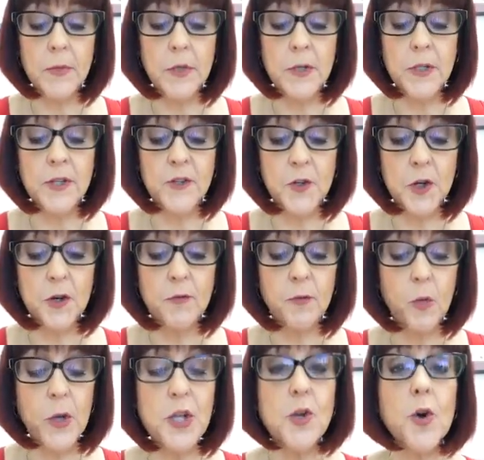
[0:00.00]
deserve
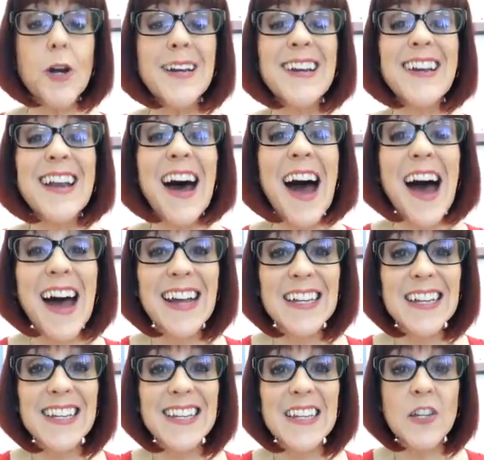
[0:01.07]
when you're
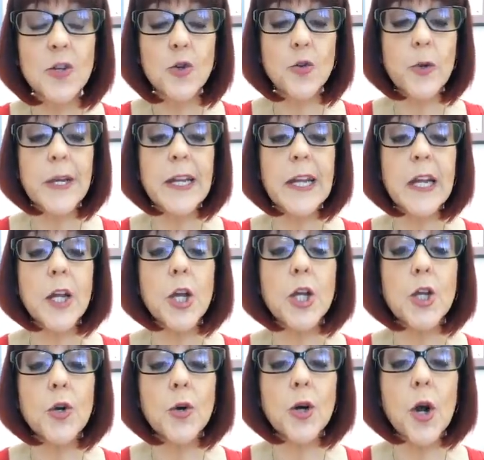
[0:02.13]
not treating
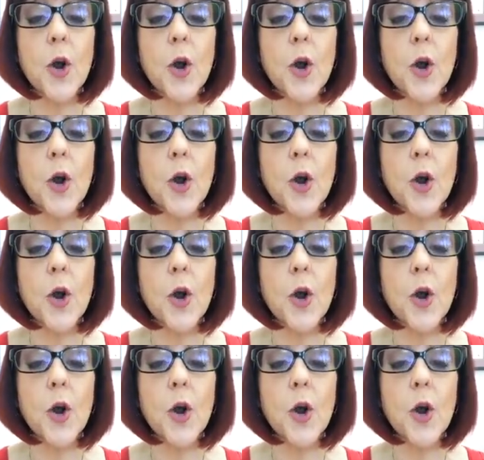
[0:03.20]
your